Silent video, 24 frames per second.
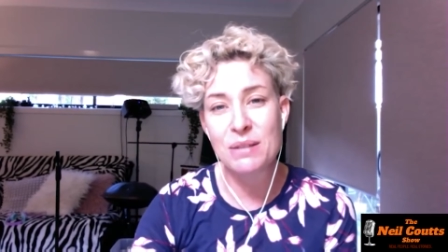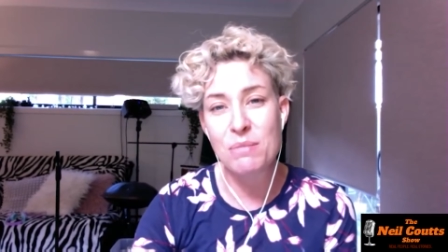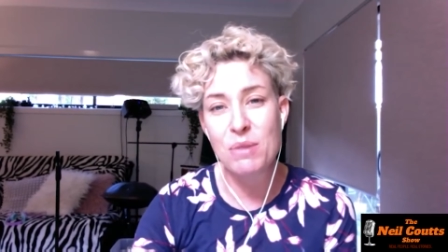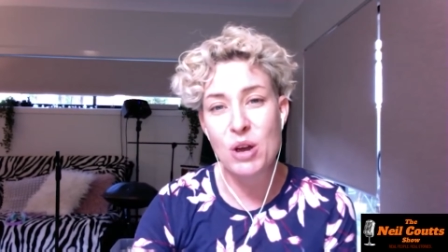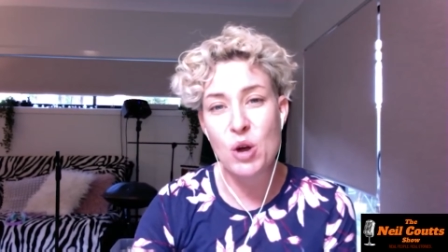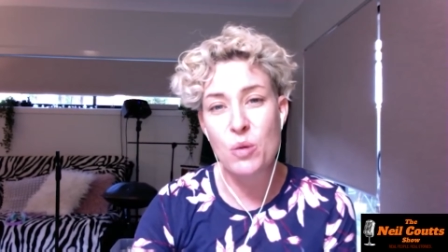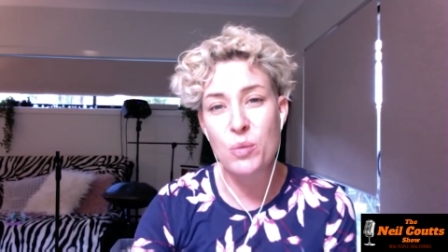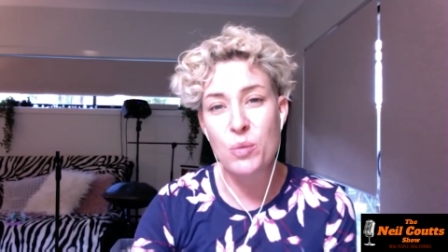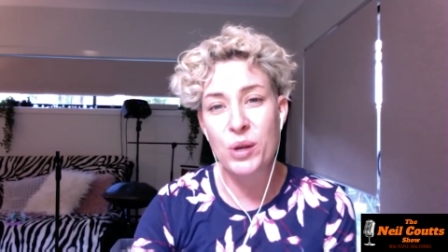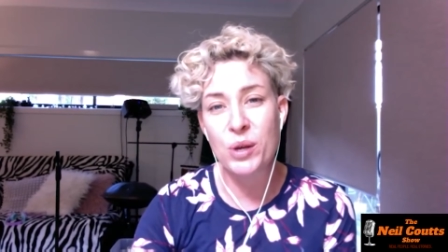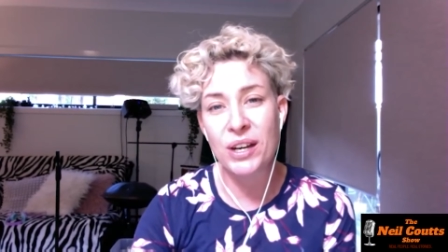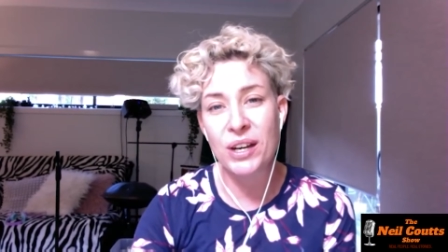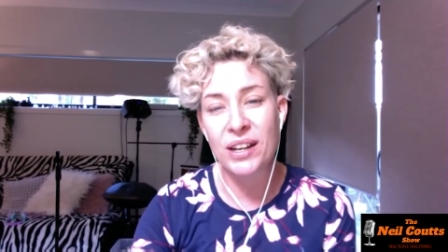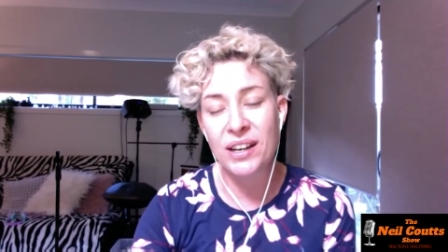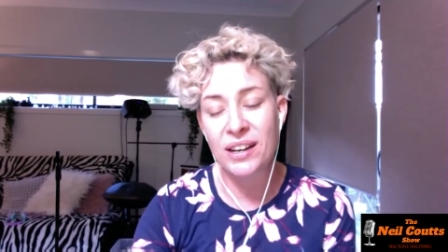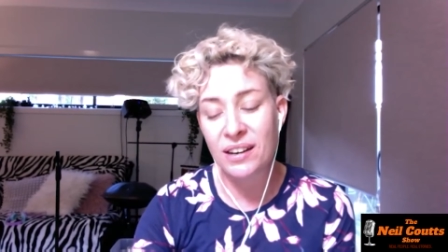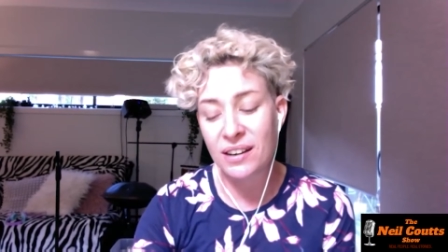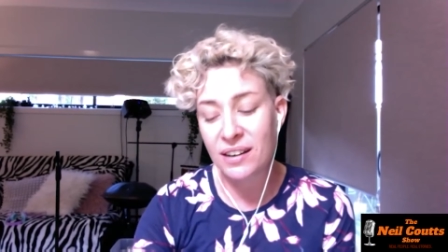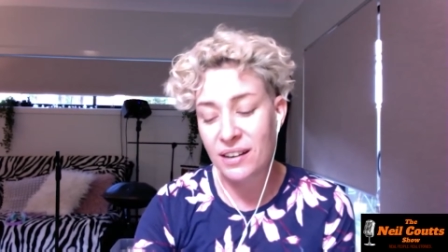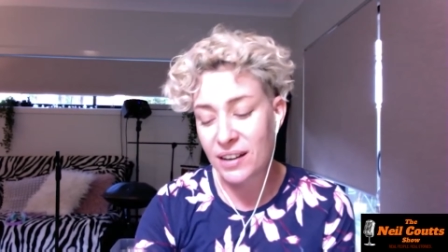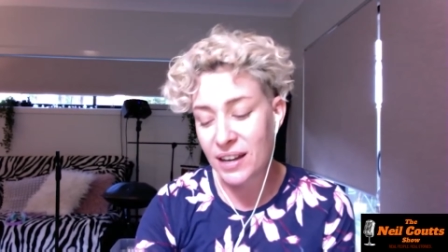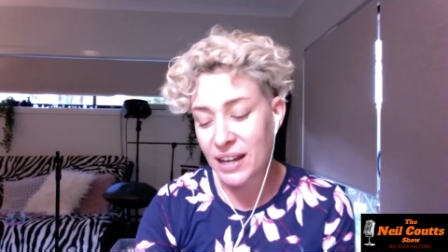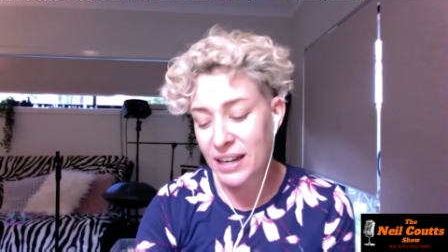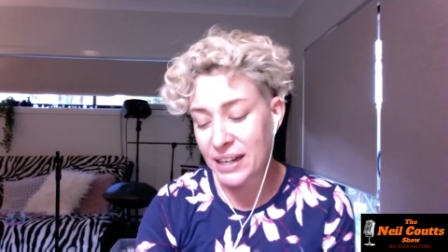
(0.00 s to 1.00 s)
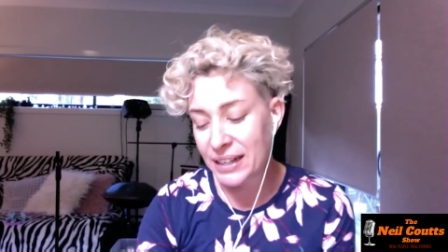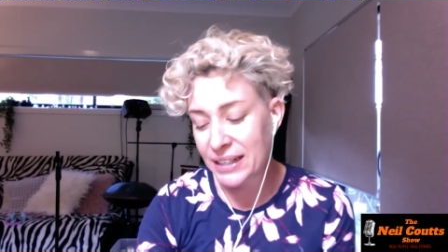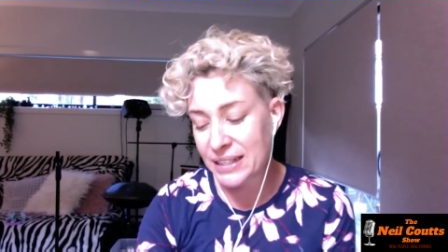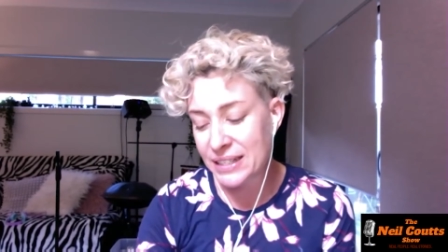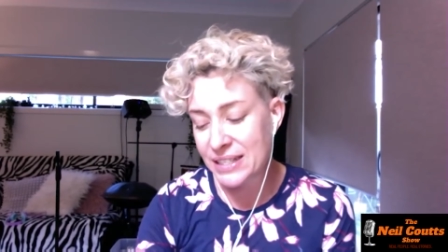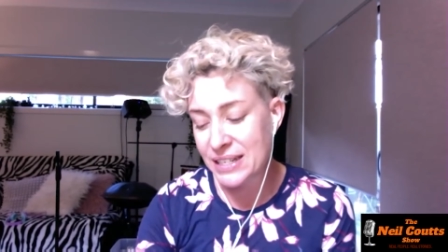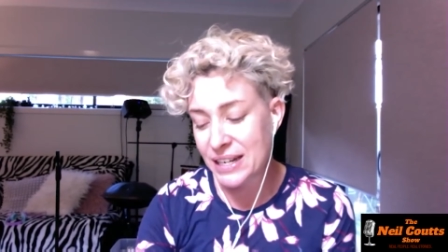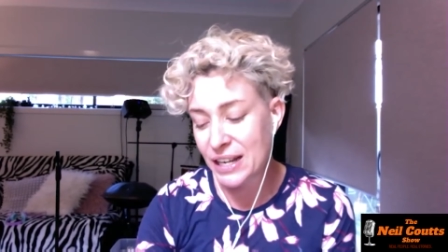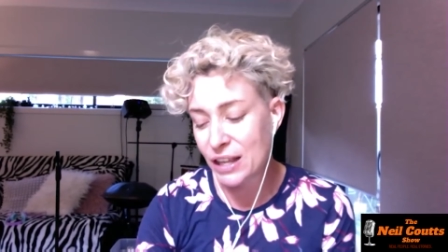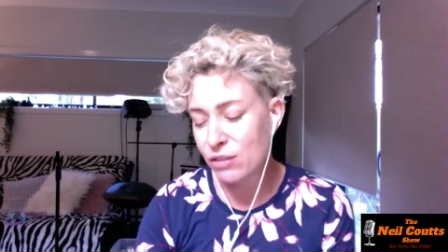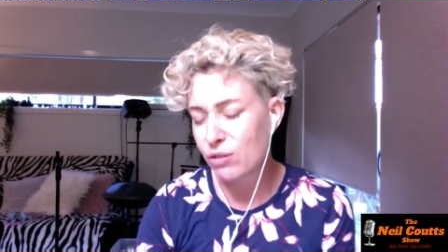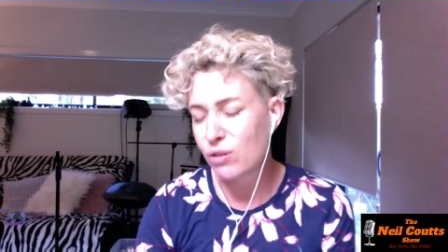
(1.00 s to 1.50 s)
Melbourne and and
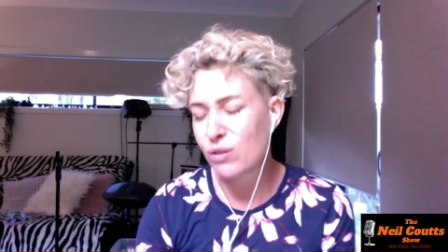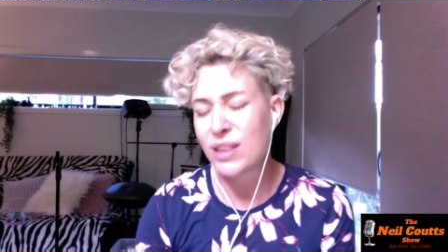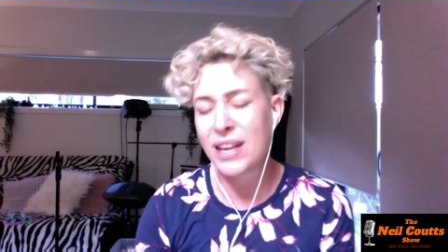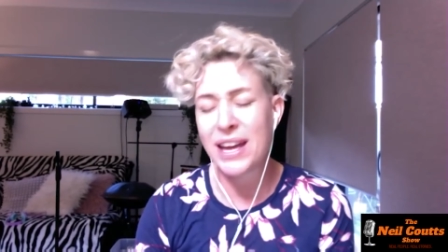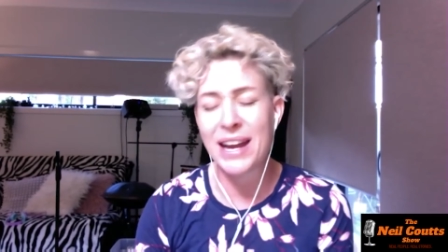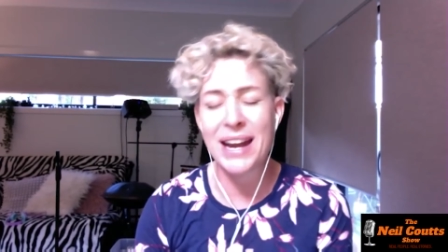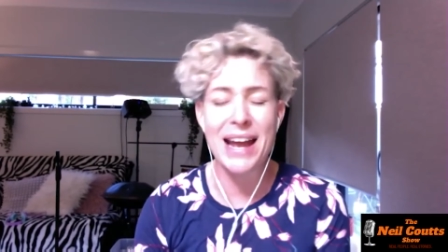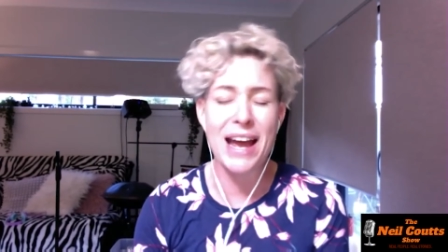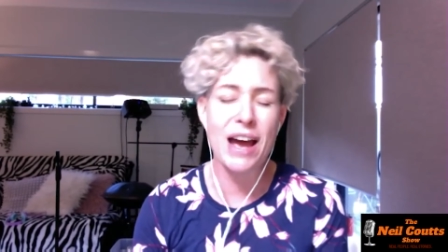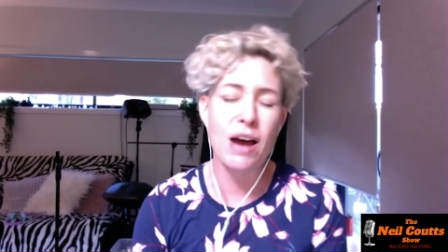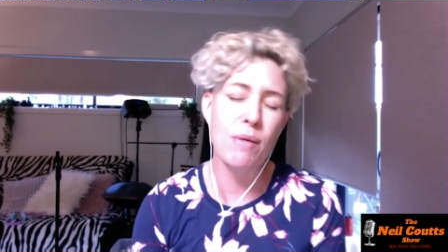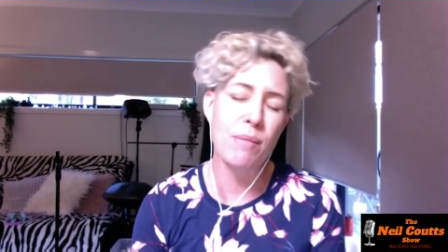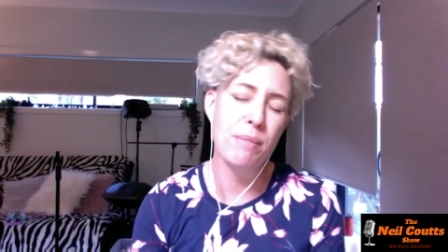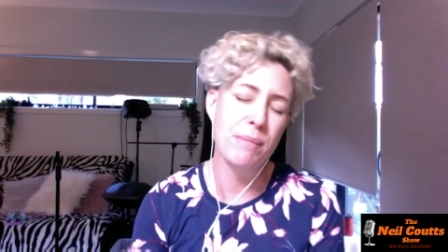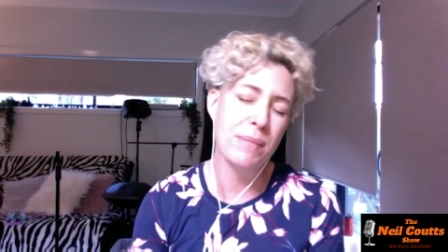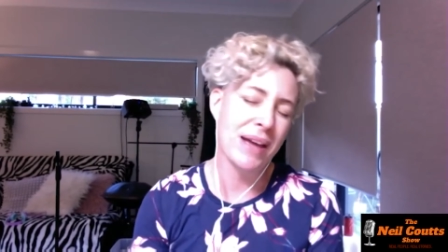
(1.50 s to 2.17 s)
listening through that album,